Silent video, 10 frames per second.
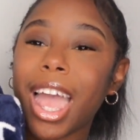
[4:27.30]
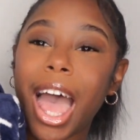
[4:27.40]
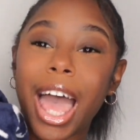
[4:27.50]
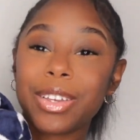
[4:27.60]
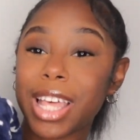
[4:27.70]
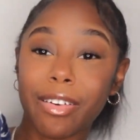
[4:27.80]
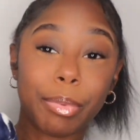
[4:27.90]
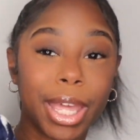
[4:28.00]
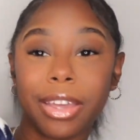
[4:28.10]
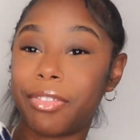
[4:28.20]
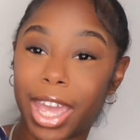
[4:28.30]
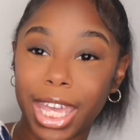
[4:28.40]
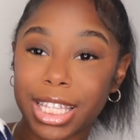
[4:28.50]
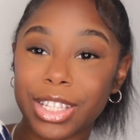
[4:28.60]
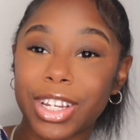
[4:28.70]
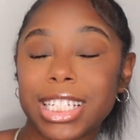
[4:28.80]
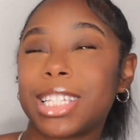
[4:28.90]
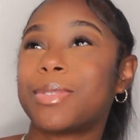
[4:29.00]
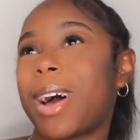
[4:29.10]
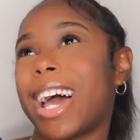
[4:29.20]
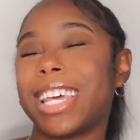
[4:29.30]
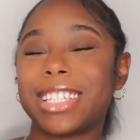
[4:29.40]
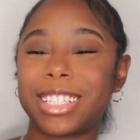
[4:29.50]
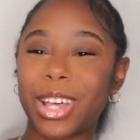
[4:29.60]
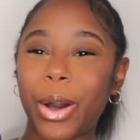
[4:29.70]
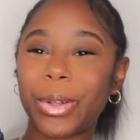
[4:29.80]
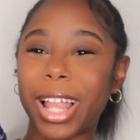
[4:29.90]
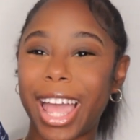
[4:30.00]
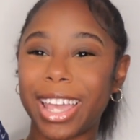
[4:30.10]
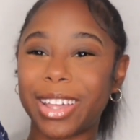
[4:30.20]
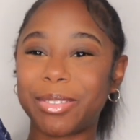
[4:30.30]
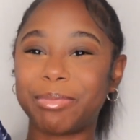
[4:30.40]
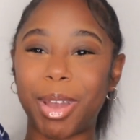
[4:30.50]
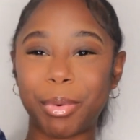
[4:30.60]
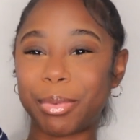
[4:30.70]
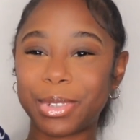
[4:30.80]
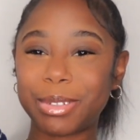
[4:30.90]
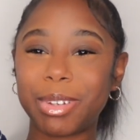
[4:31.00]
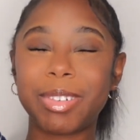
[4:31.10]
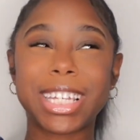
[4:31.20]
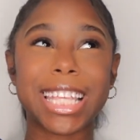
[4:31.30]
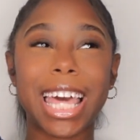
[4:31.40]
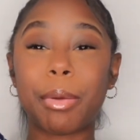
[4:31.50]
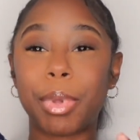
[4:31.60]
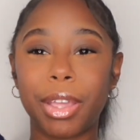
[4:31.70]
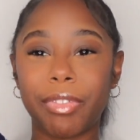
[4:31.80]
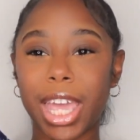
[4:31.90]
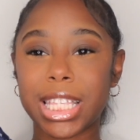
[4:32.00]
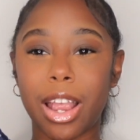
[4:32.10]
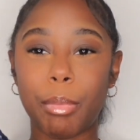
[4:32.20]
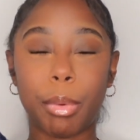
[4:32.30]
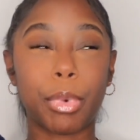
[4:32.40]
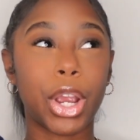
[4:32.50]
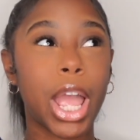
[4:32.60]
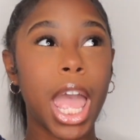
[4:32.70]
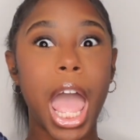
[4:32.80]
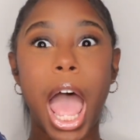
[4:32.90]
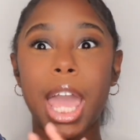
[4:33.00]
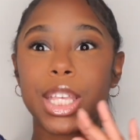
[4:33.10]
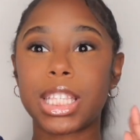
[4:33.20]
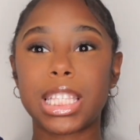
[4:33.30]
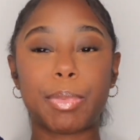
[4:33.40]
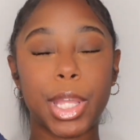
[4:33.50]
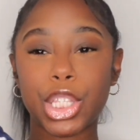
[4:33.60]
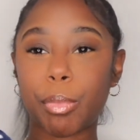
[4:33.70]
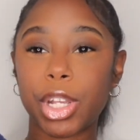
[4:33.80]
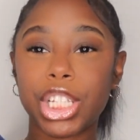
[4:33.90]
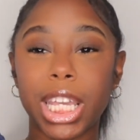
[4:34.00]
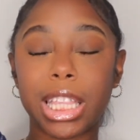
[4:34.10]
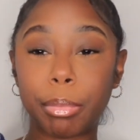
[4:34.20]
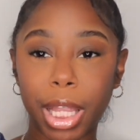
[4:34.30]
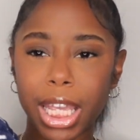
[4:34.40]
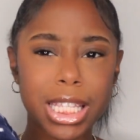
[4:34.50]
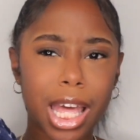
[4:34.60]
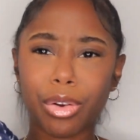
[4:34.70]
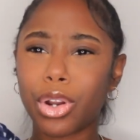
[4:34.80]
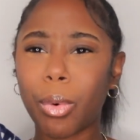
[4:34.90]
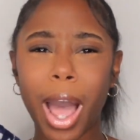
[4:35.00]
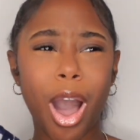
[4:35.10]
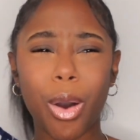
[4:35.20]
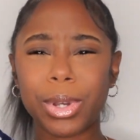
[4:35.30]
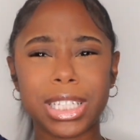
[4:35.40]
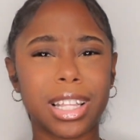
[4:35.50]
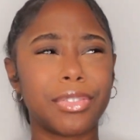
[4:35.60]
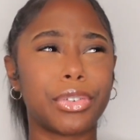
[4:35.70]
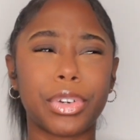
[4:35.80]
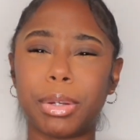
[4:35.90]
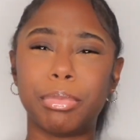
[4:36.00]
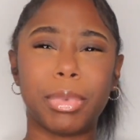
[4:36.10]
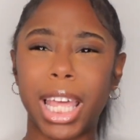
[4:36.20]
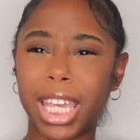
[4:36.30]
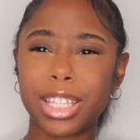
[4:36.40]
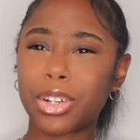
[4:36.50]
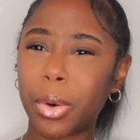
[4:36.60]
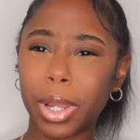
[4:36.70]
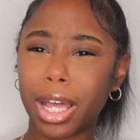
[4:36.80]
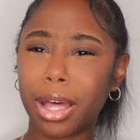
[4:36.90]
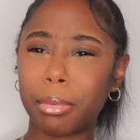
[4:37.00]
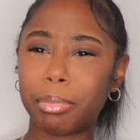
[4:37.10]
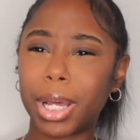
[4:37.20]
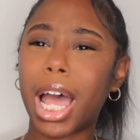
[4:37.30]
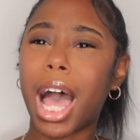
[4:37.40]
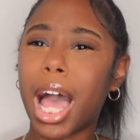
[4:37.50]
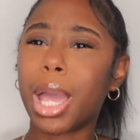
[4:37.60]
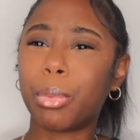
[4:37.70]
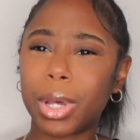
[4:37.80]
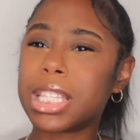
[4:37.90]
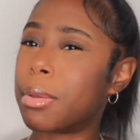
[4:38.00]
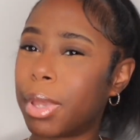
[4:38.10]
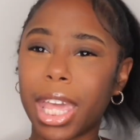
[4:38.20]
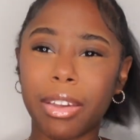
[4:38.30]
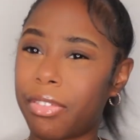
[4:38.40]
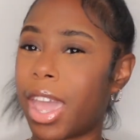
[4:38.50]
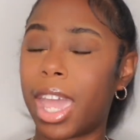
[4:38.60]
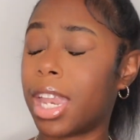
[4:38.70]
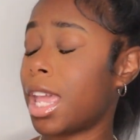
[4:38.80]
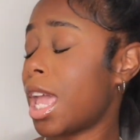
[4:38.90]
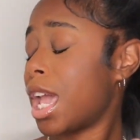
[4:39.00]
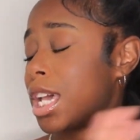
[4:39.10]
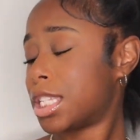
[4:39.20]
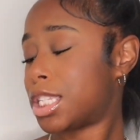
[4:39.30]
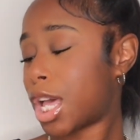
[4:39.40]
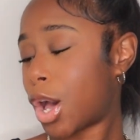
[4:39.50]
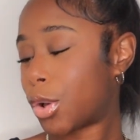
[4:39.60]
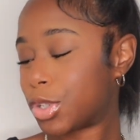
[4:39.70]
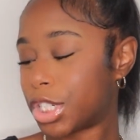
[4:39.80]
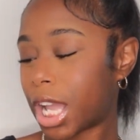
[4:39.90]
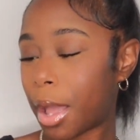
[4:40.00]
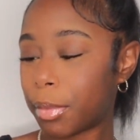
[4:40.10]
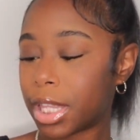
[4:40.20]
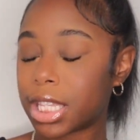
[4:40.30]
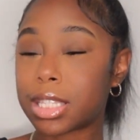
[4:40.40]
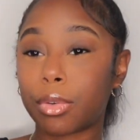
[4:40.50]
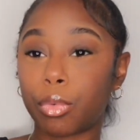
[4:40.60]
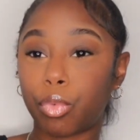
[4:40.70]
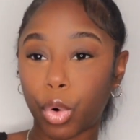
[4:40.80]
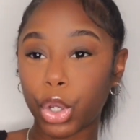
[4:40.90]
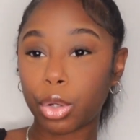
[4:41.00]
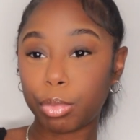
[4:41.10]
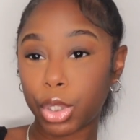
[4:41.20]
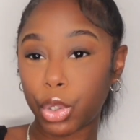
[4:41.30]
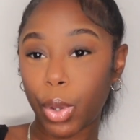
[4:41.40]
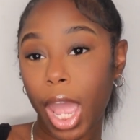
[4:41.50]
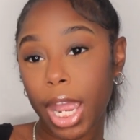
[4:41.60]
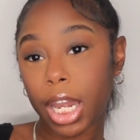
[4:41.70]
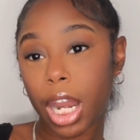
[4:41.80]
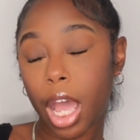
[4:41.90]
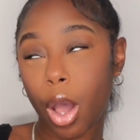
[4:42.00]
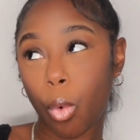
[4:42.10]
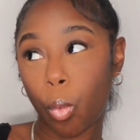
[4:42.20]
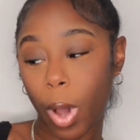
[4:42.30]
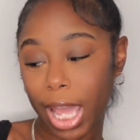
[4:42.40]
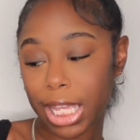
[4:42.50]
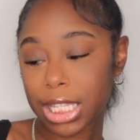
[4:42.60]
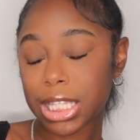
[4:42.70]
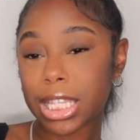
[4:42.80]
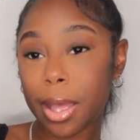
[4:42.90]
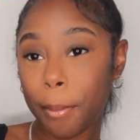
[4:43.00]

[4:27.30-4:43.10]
I used to have a pink face, so this is why it's so like memorable to me, because I had a pink face. I remember I used to spend so much to get the blankets. I don't know why I always loved the free blankets growing up, but I was a big fan. So she got me this royal blue and white